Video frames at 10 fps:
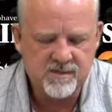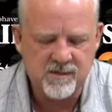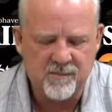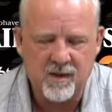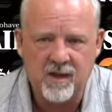
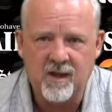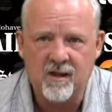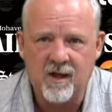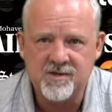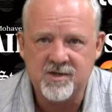Typically,
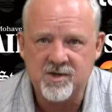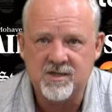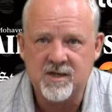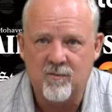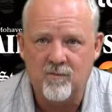he likes to
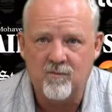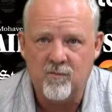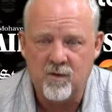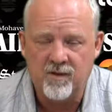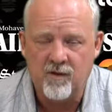just get
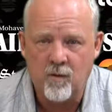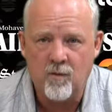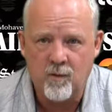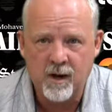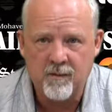what
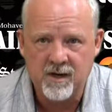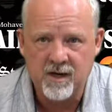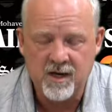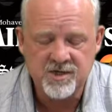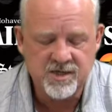your
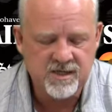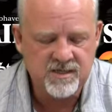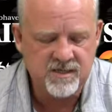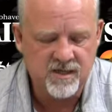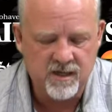recommendation
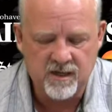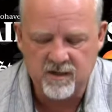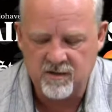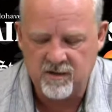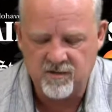is, and then
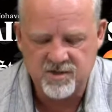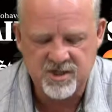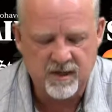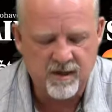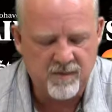he'll
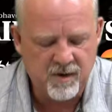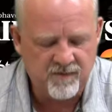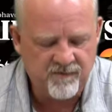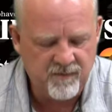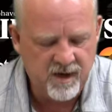check them
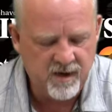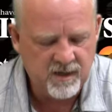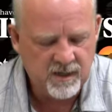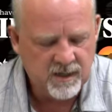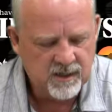out from
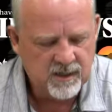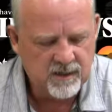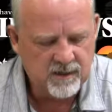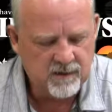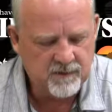there.
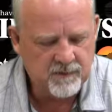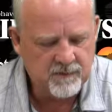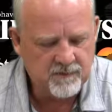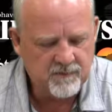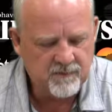
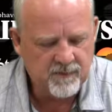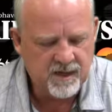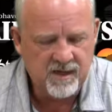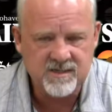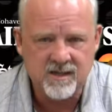
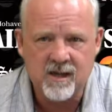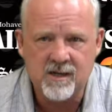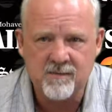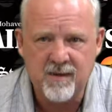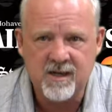He doesn't
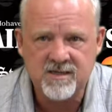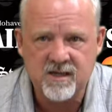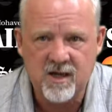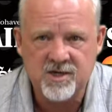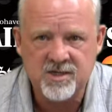like to make
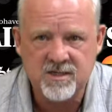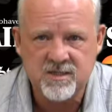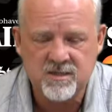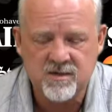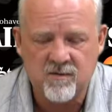
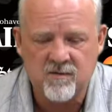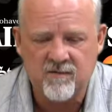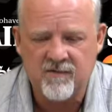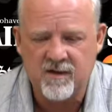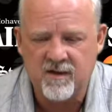selections,
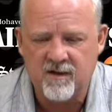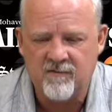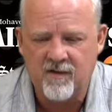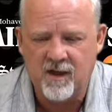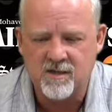so
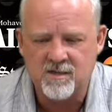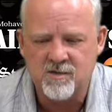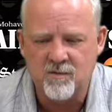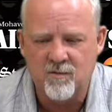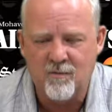if they get
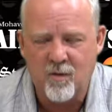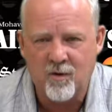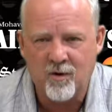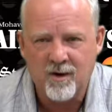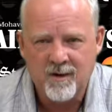2 or
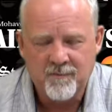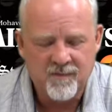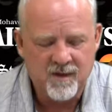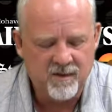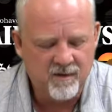more,
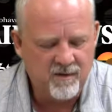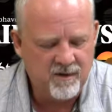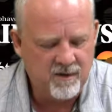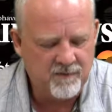he